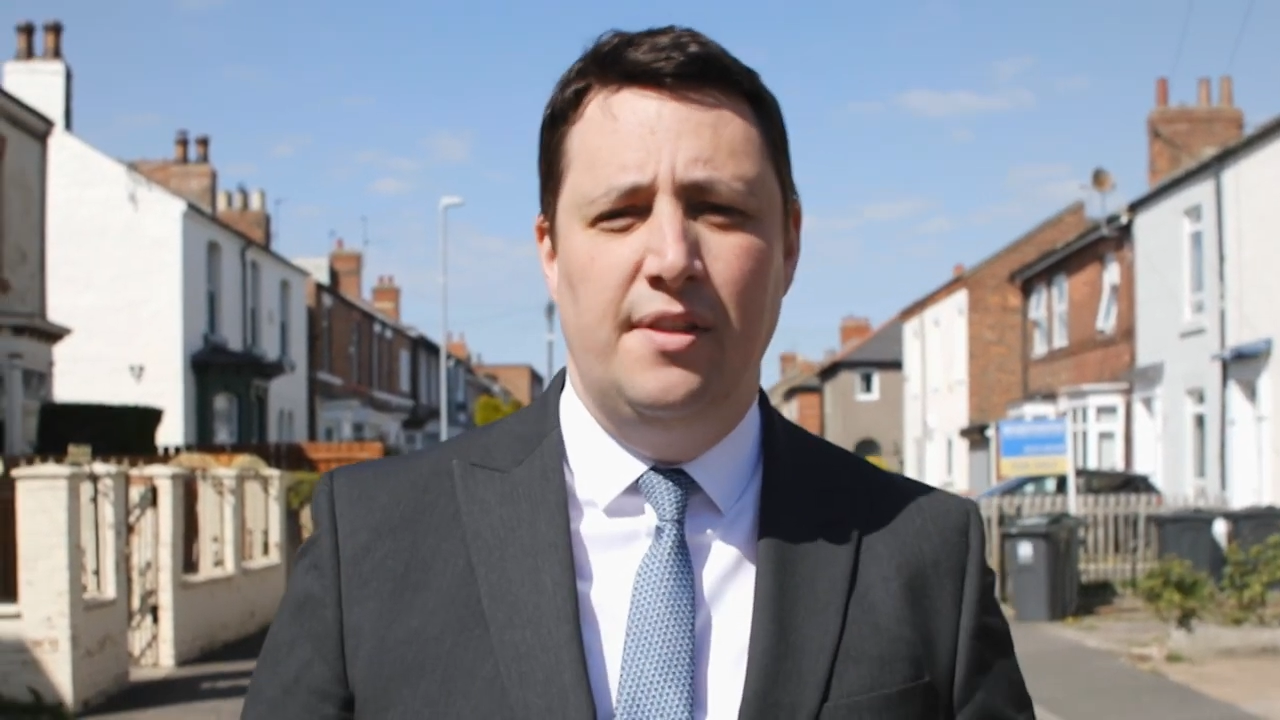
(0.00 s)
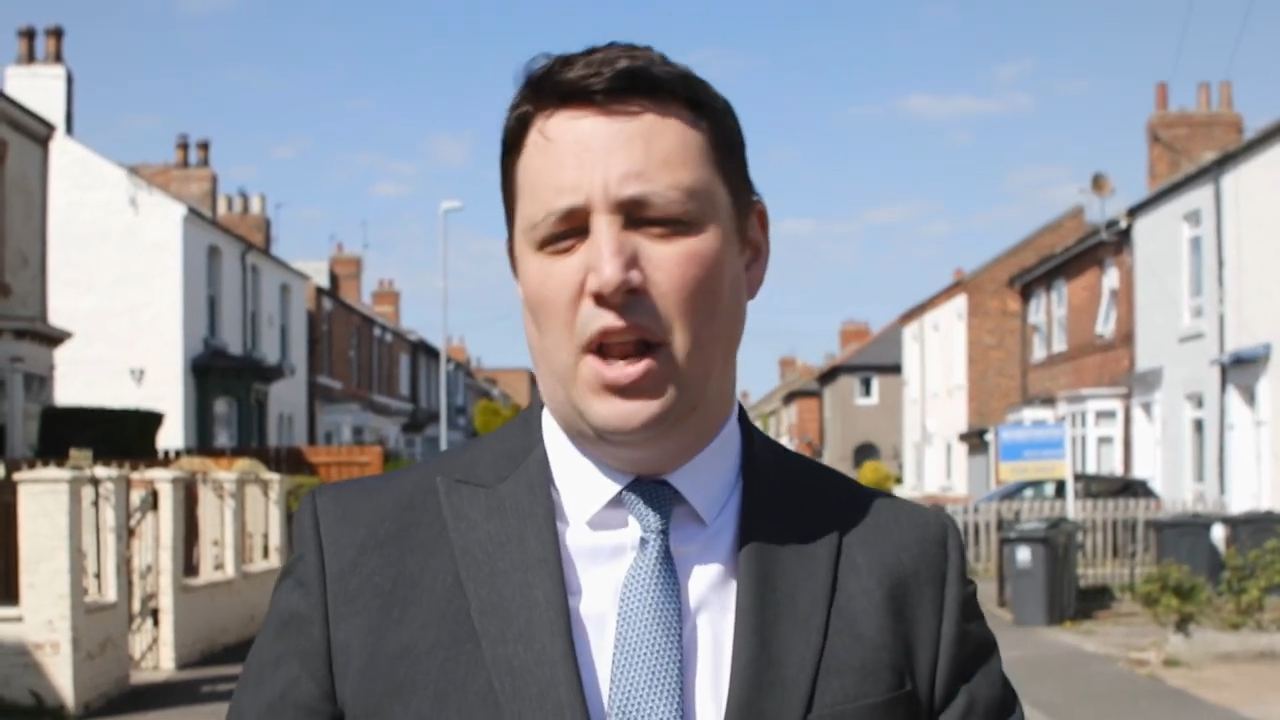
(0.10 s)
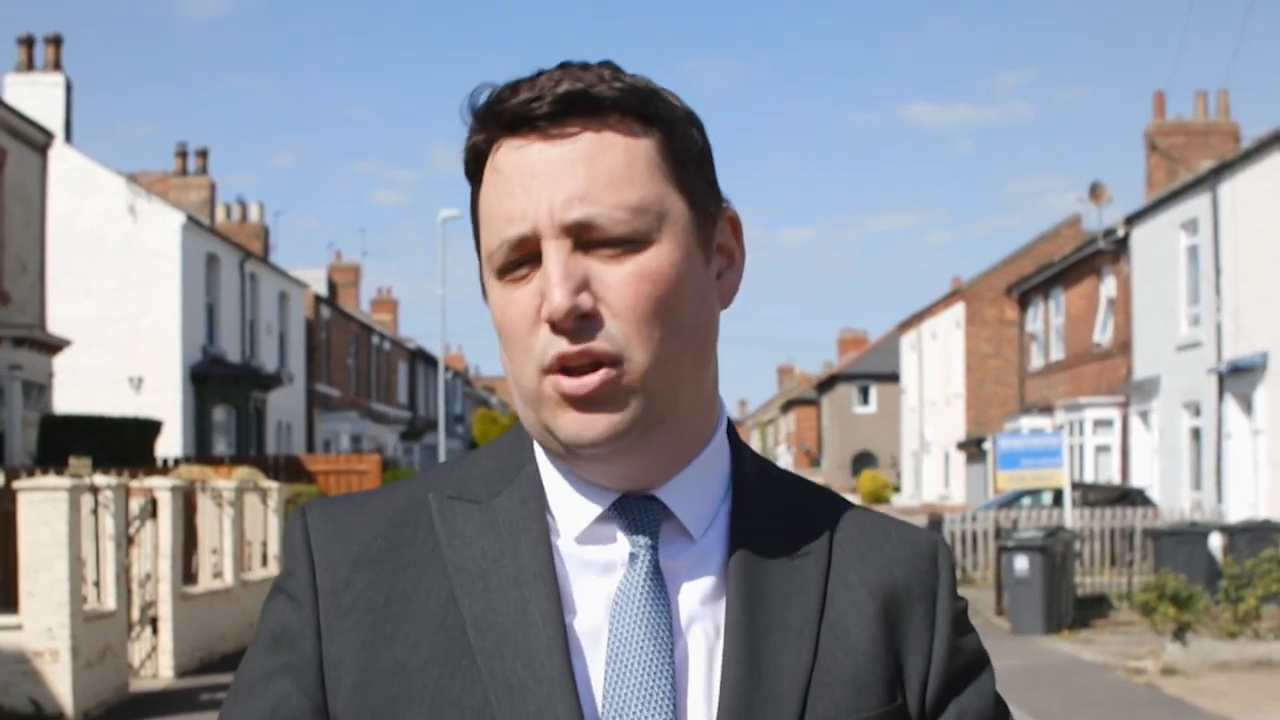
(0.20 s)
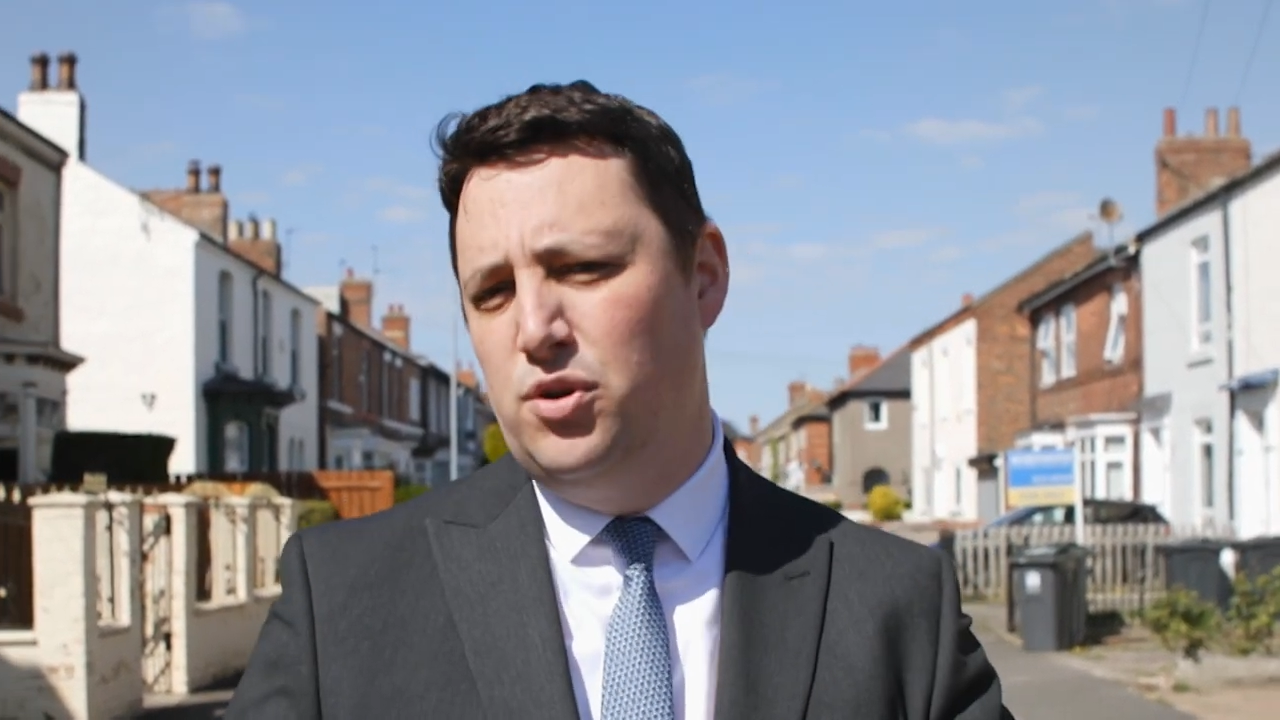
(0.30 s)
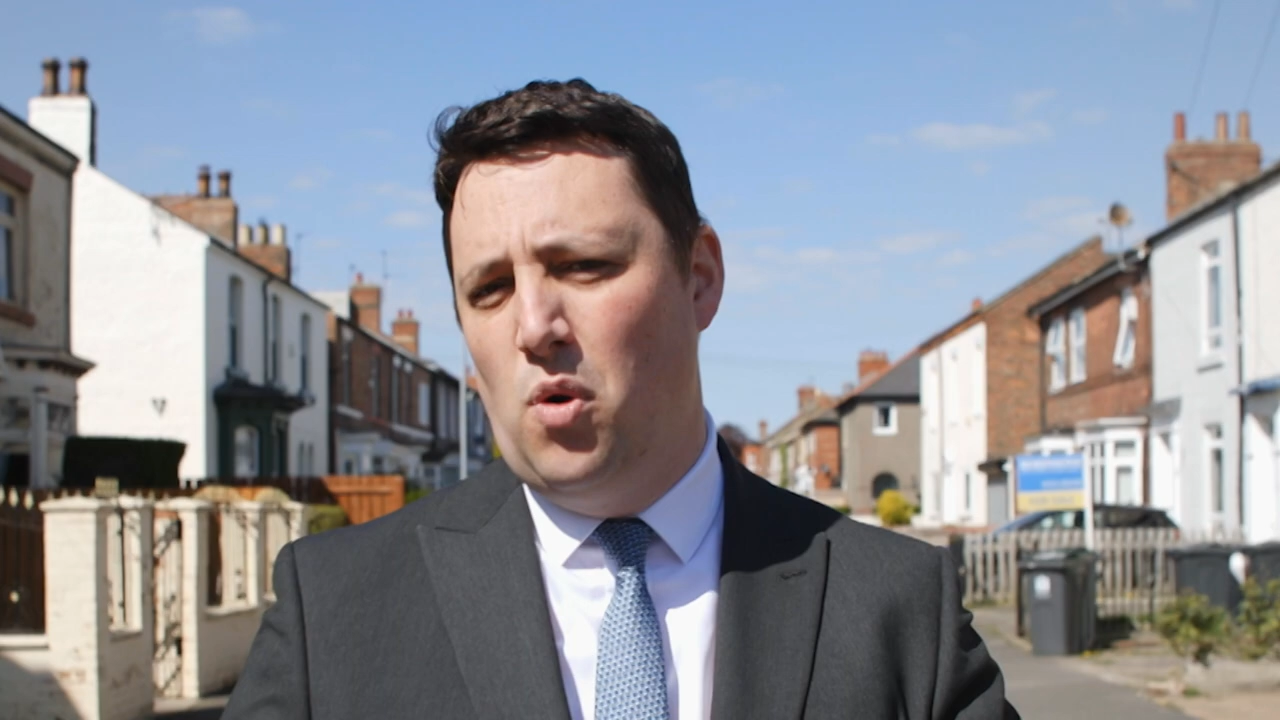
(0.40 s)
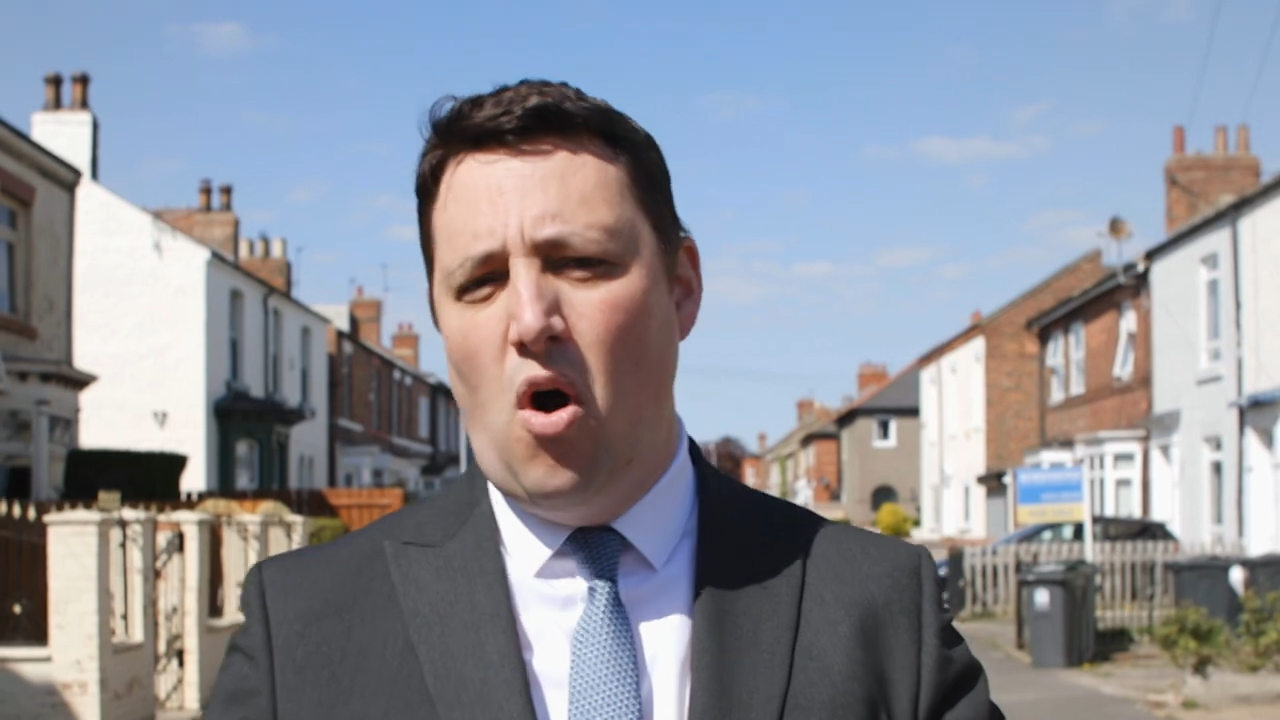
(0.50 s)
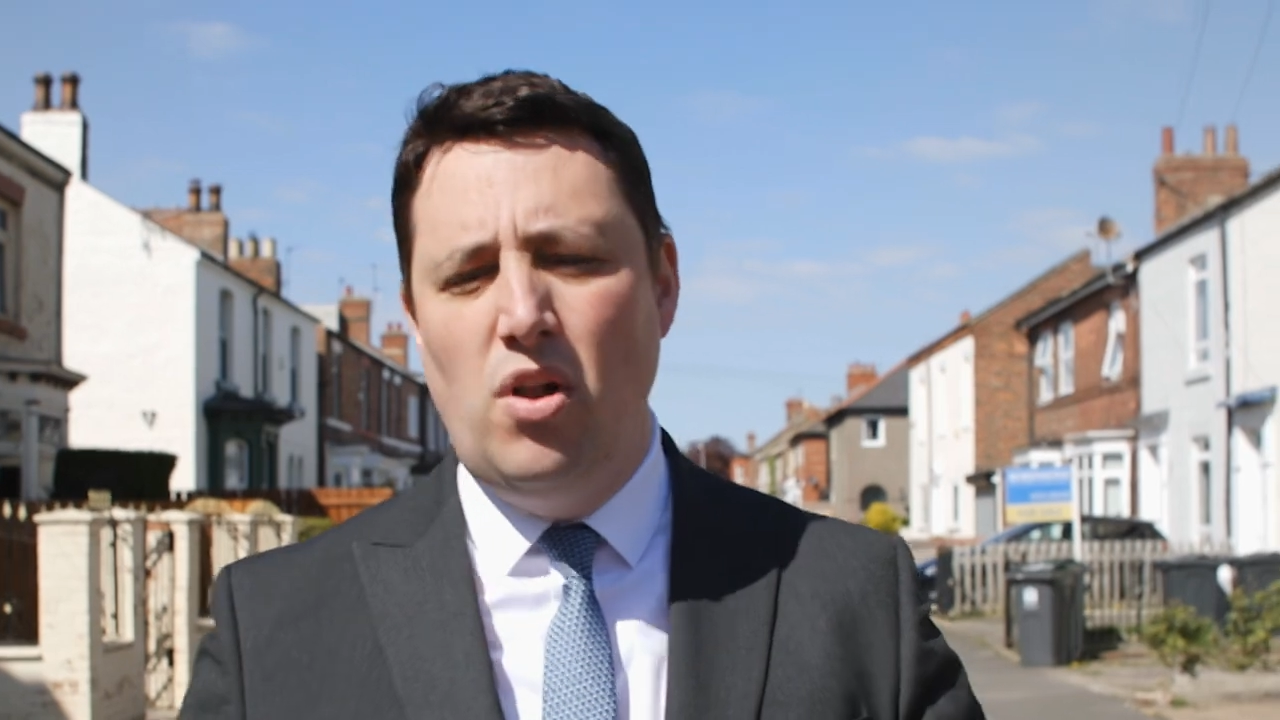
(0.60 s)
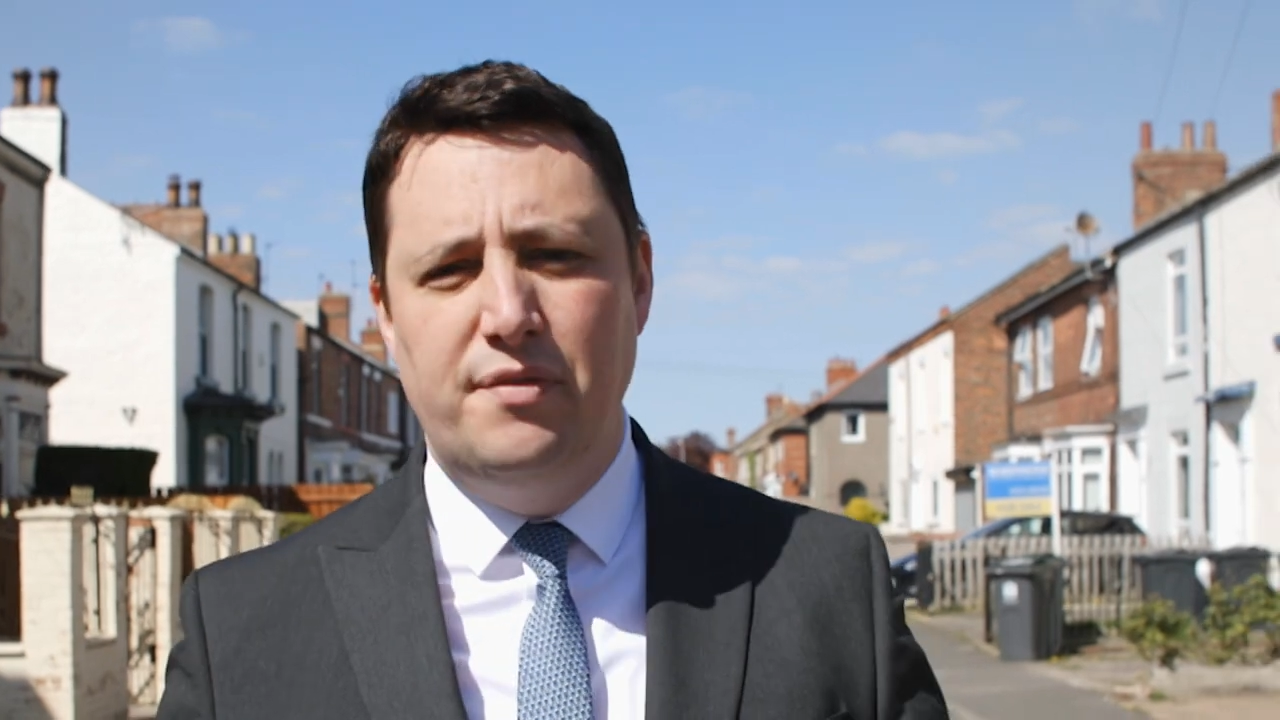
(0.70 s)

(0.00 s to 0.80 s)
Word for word: They'll undo all